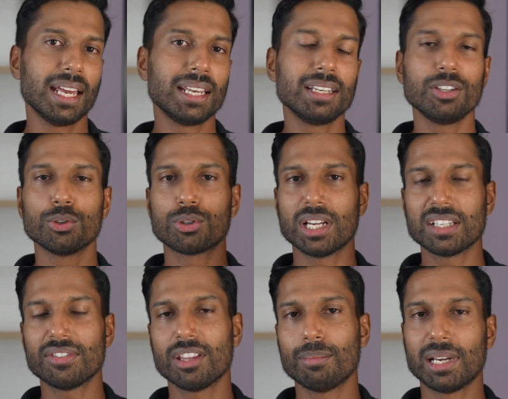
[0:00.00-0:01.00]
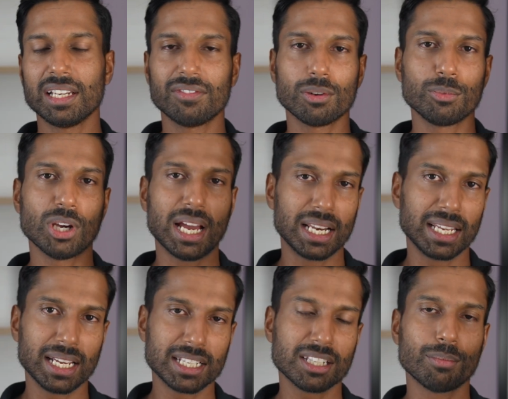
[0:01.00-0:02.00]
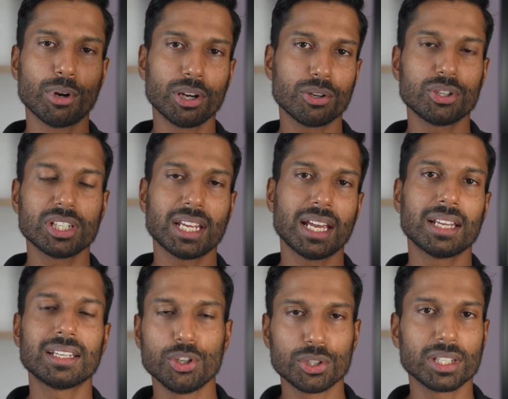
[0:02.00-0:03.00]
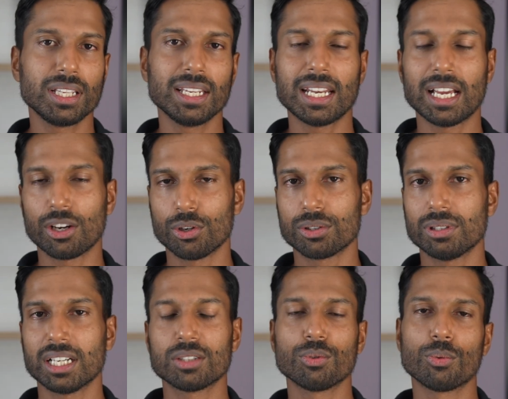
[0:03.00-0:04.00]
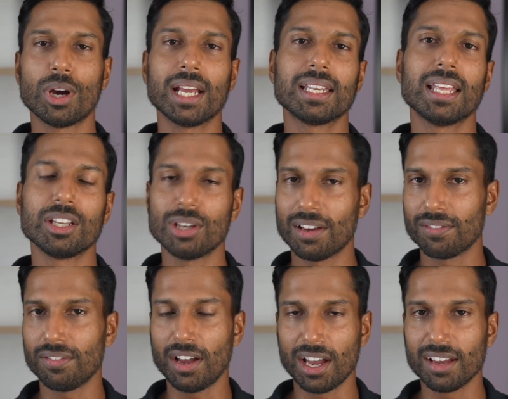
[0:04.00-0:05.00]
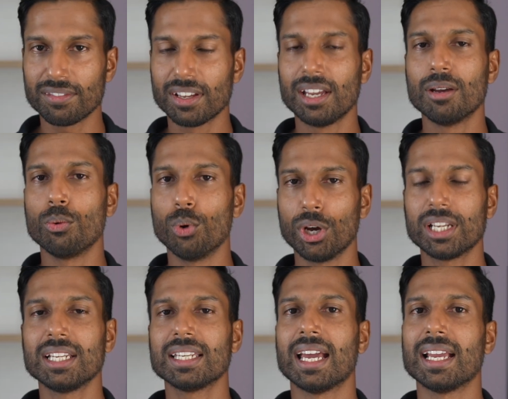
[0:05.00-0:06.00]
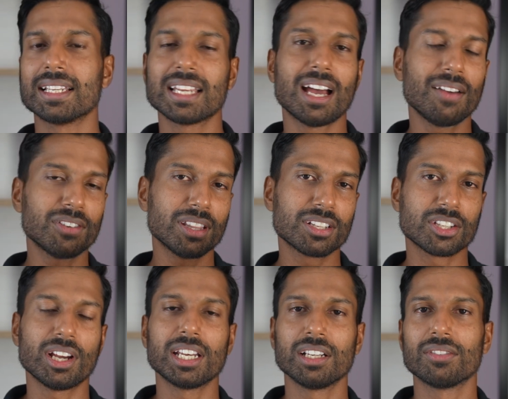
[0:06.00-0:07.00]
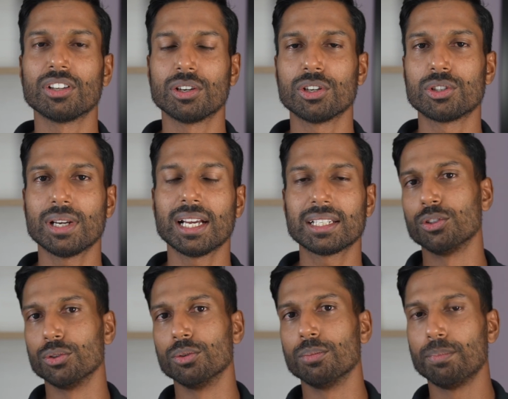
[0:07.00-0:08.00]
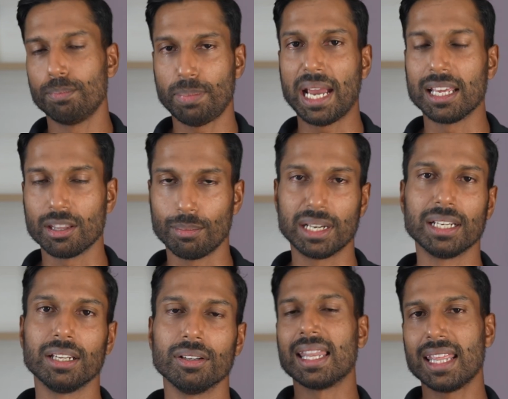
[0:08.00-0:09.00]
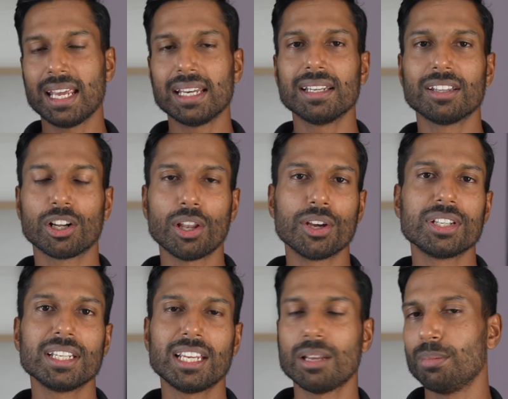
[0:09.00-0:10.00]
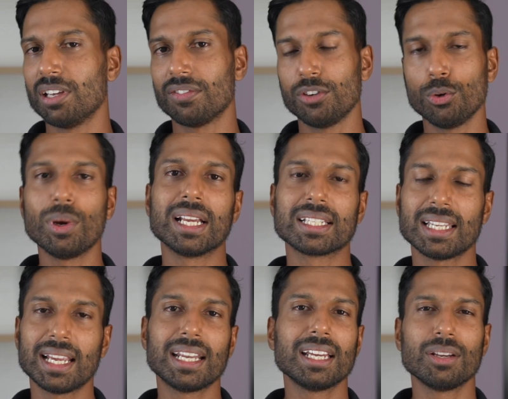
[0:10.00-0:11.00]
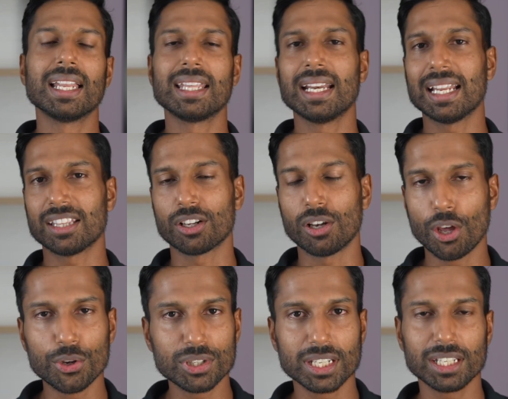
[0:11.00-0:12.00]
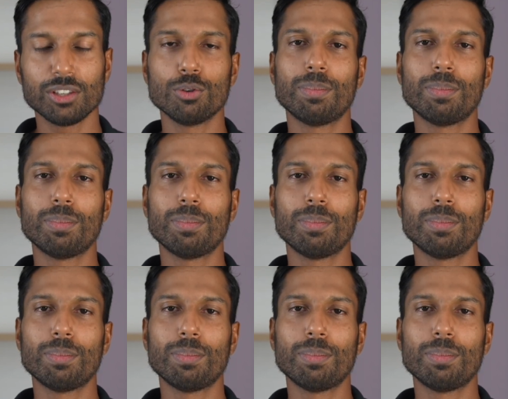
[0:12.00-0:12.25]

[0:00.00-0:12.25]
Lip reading: Then you'll transfer the money from your Alianza brokerage account. Usually in our contracts, we write that you have 5 working days after the signing of the contract to pay the money. And then the closing can be a few weeks later. And then at the closing, you'll